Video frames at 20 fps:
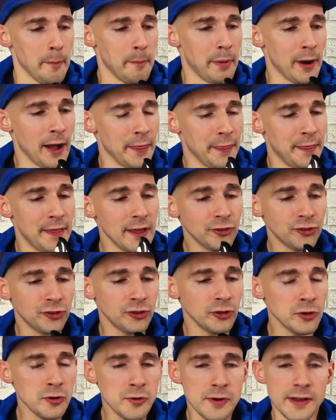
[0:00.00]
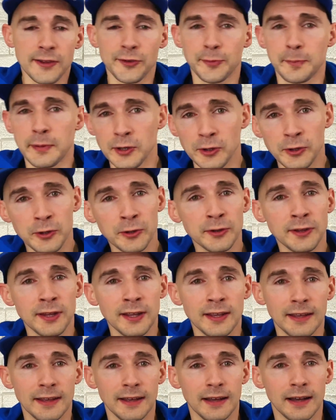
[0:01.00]
But this shoe is billed
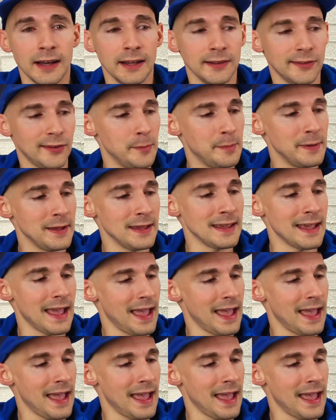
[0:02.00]
to be